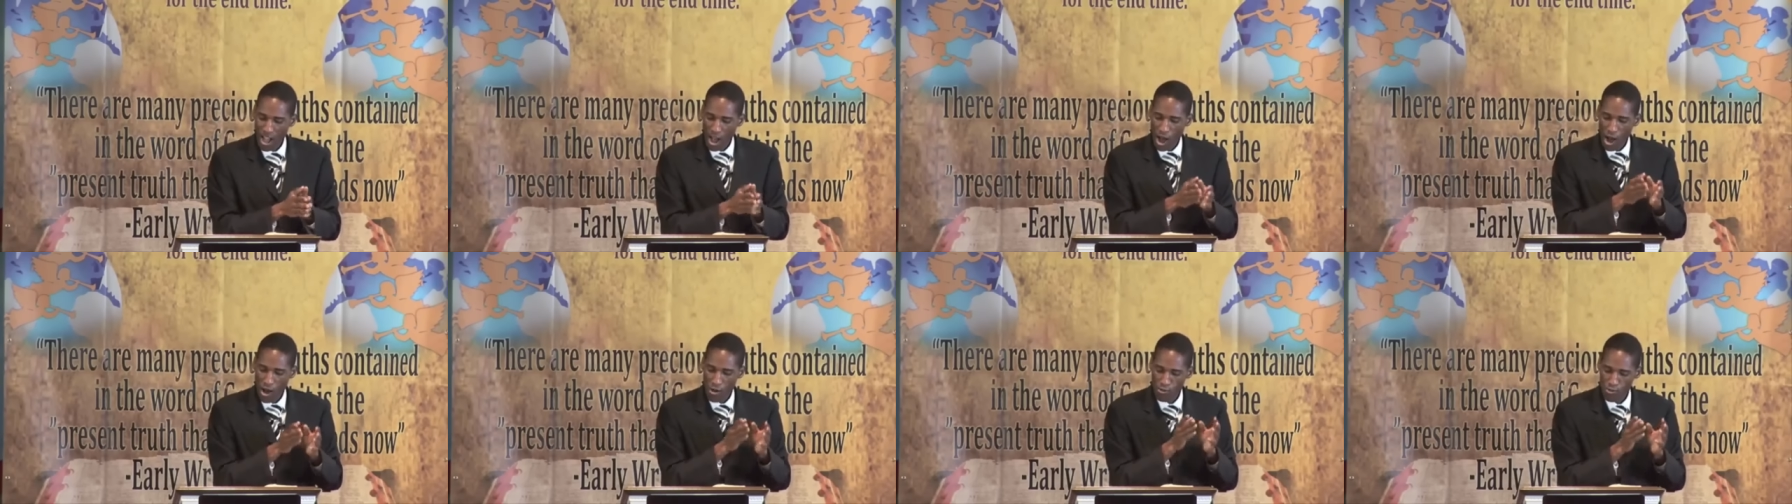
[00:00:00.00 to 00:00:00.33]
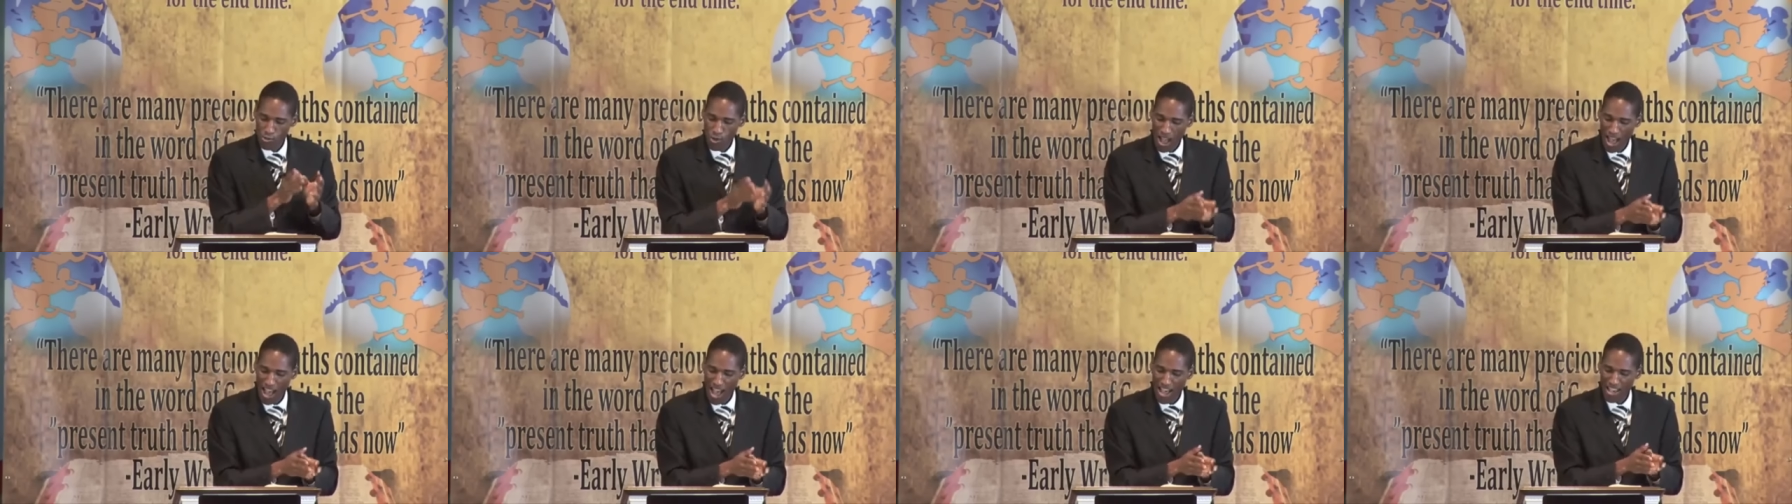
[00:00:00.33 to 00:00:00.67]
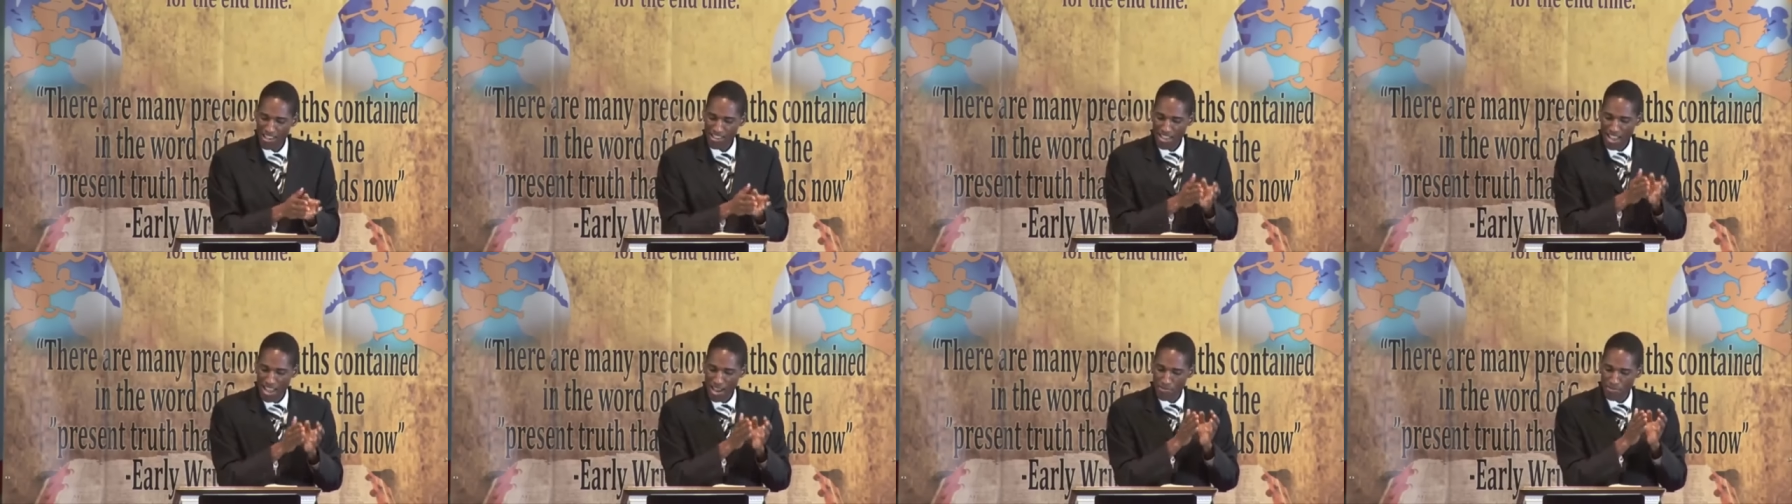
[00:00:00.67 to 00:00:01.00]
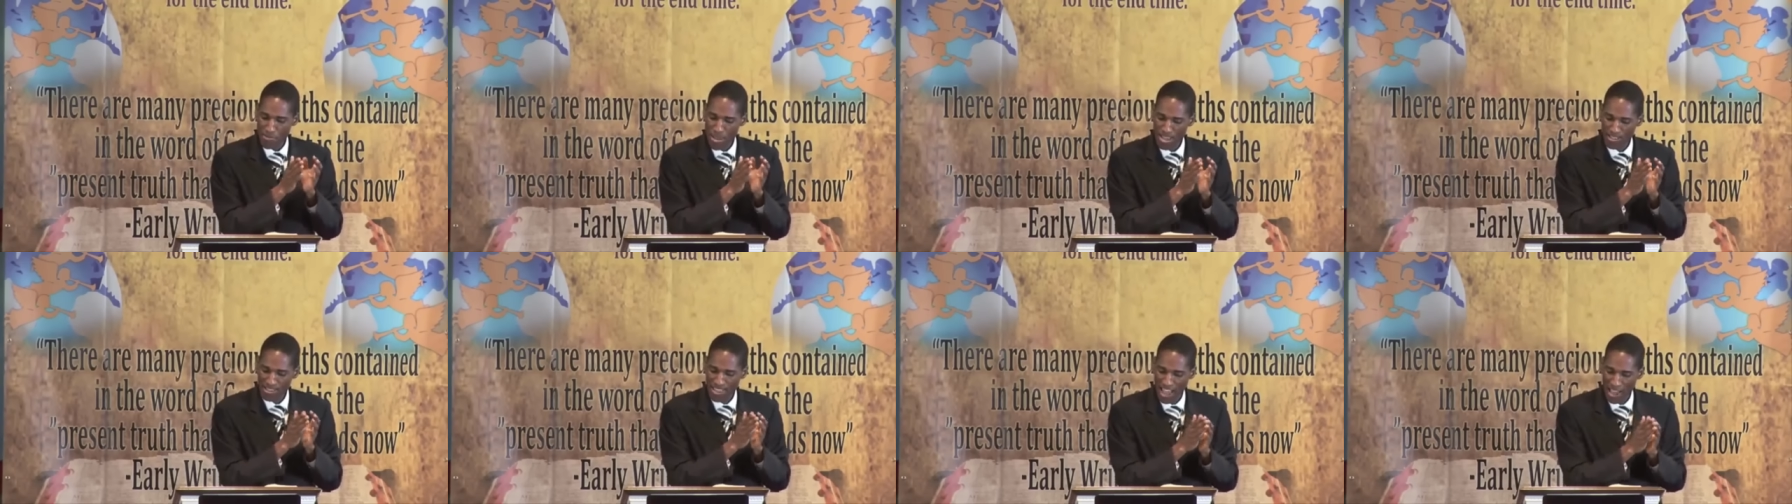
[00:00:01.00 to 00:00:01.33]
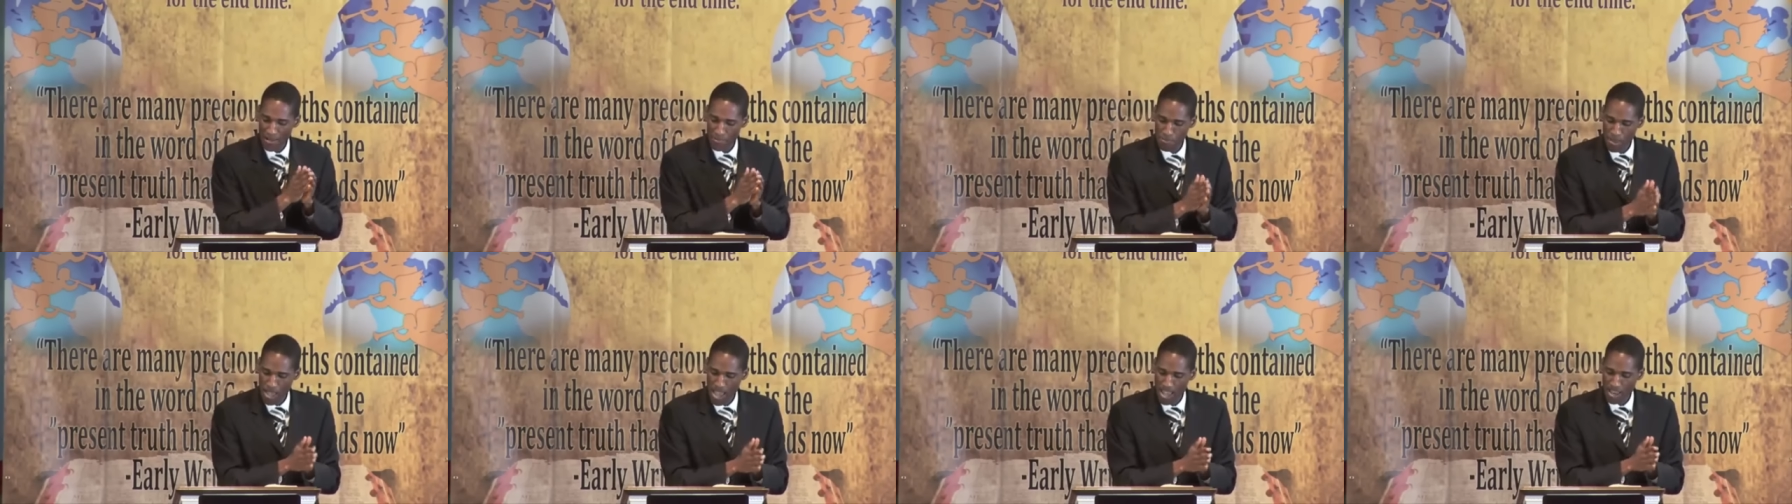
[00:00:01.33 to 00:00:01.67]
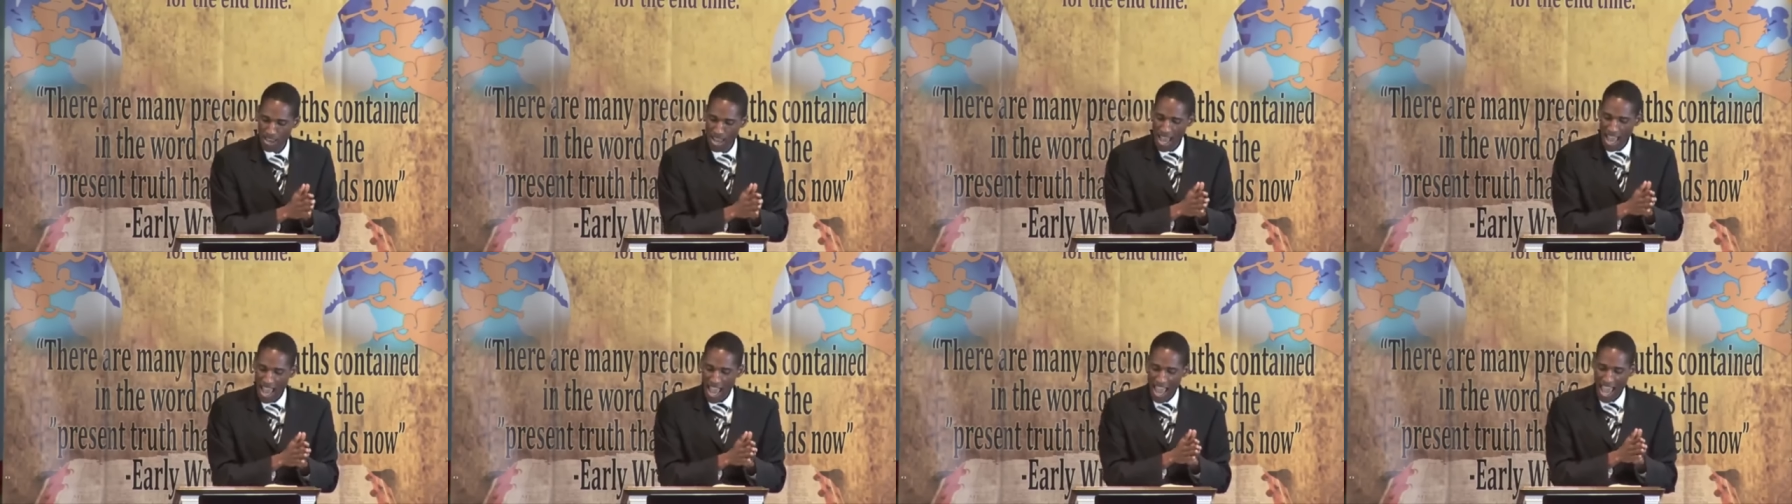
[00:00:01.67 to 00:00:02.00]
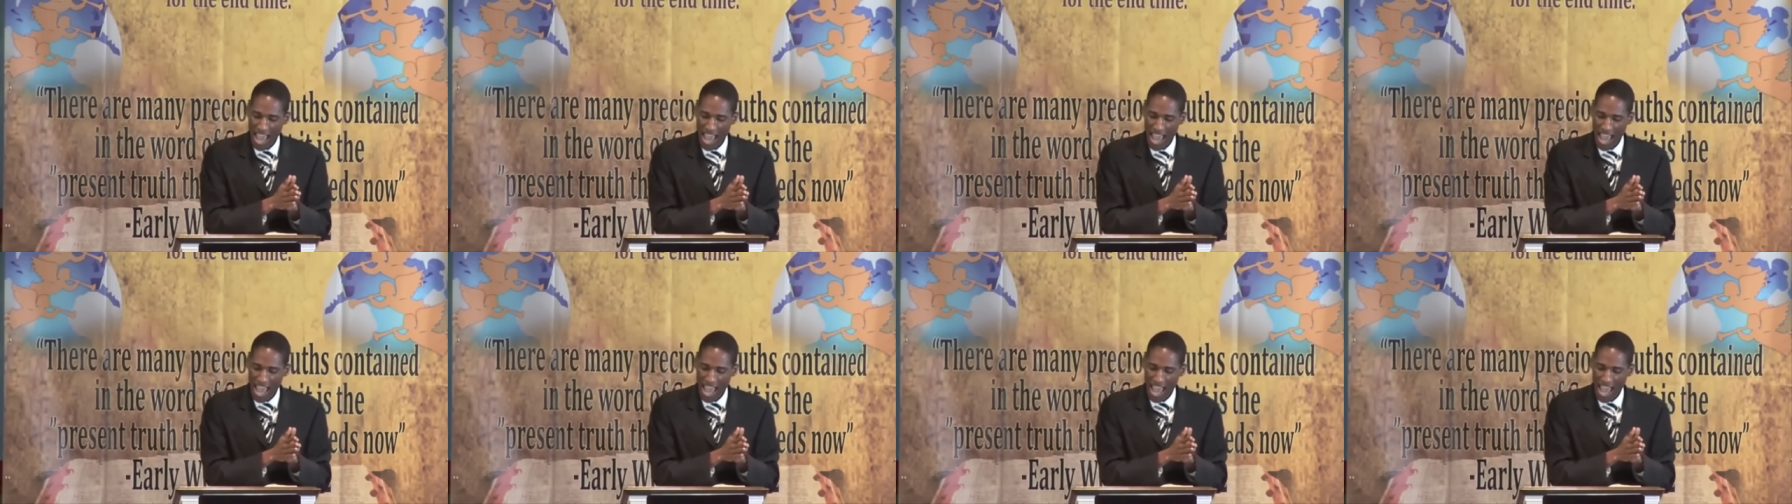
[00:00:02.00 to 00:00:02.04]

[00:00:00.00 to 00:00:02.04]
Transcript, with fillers: Arise and make thy bed.